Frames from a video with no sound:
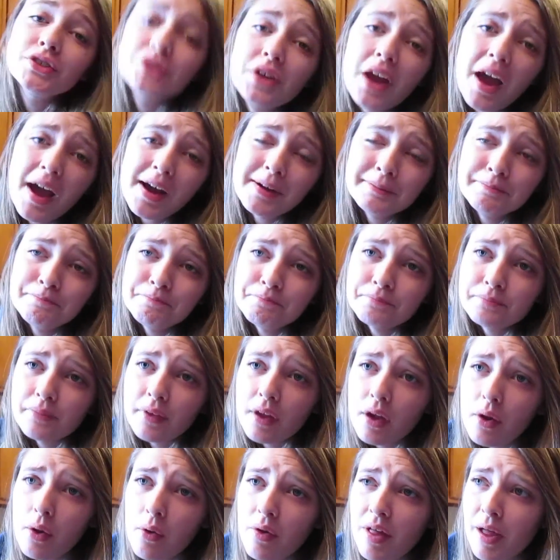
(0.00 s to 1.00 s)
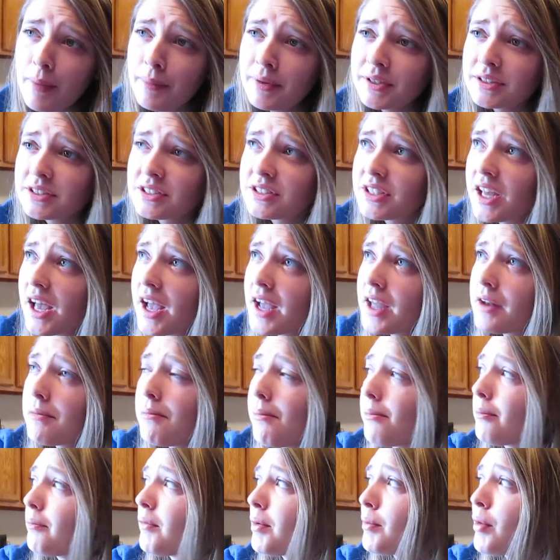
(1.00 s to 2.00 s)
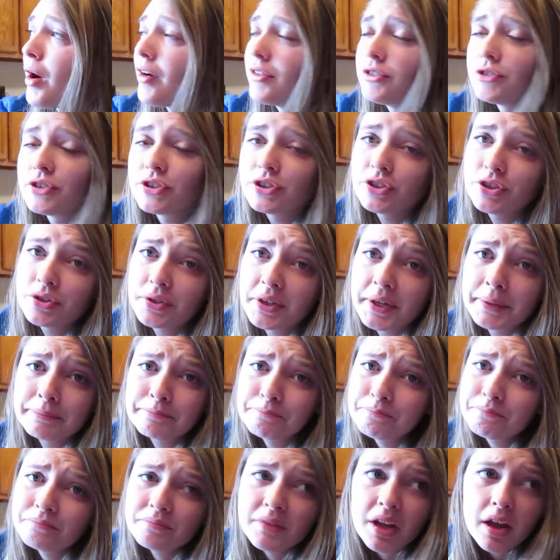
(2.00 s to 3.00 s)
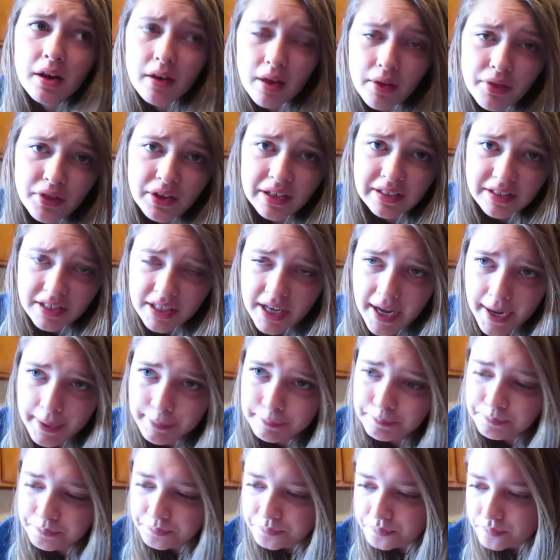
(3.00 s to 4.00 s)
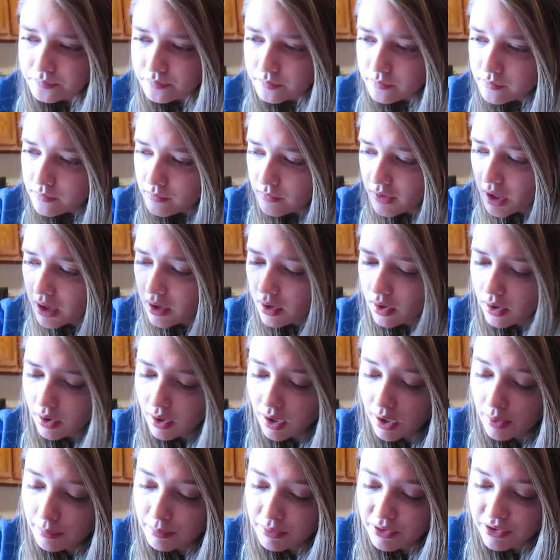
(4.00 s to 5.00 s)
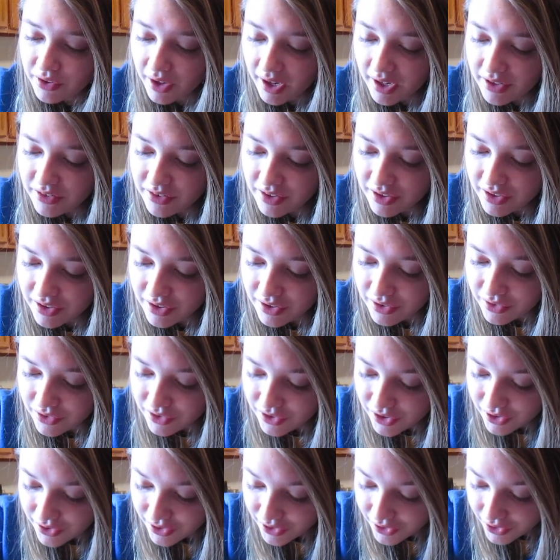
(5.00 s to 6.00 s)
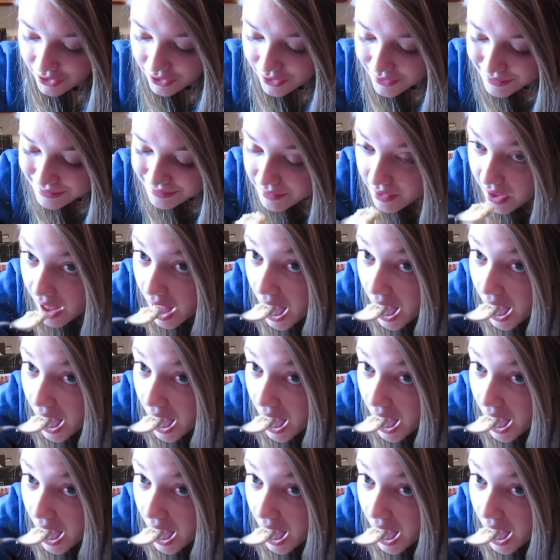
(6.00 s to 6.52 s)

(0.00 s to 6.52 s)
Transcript: So yeah, that being said, I'm obviously doing nothing today um, besides eating cereal.